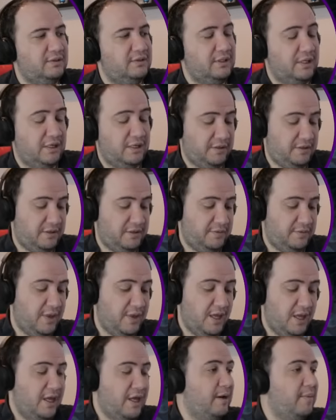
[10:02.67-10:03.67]
I don't know.
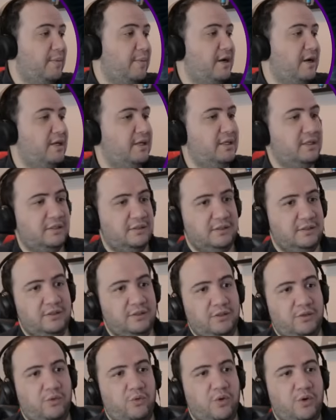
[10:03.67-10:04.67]
I'm not gonna
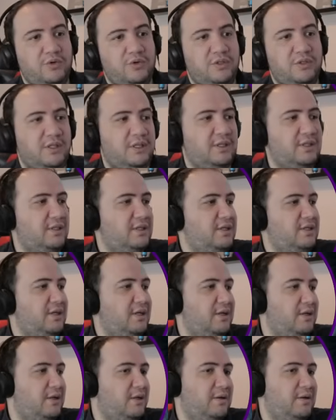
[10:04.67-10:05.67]
roast it.
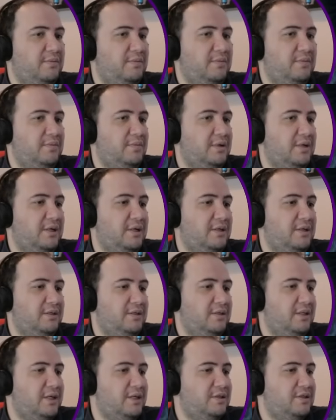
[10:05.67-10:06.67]

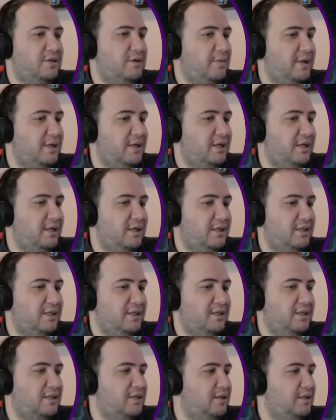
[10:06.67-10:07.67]
That's not my
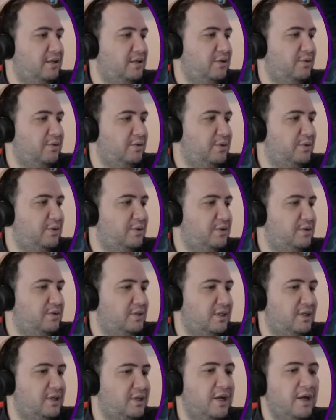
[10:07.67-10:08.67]
idea. I don't want to roast
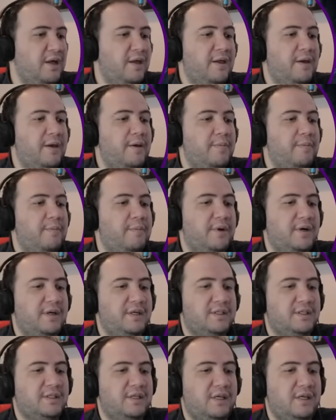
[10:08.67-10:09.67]
it.
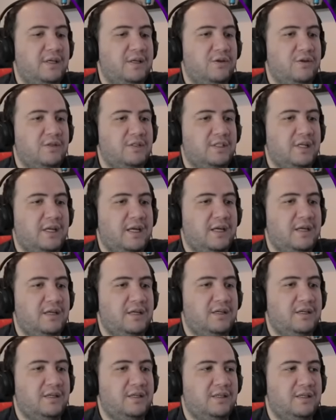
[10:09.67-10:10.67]
But it looks
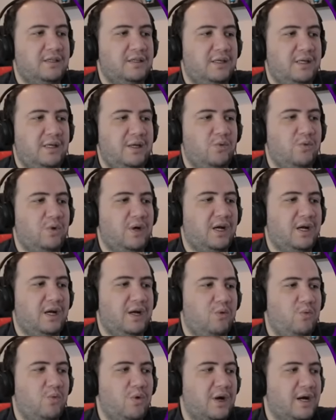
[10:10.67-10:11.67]
like a
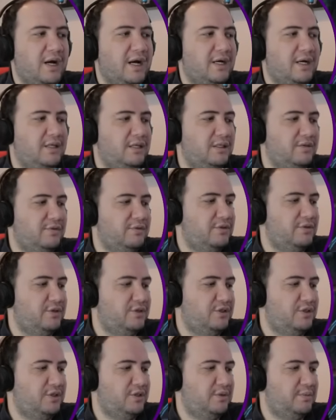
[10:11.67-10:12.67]
Wakanda
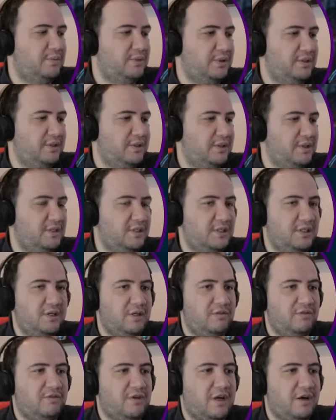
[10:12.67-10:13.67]
version, but instead
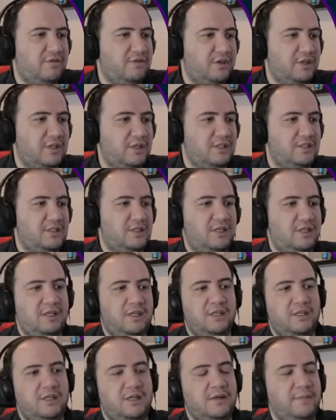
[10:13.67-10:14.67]
of Africa, it's in
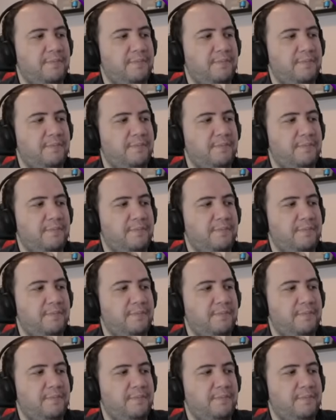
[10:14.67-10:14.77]
India,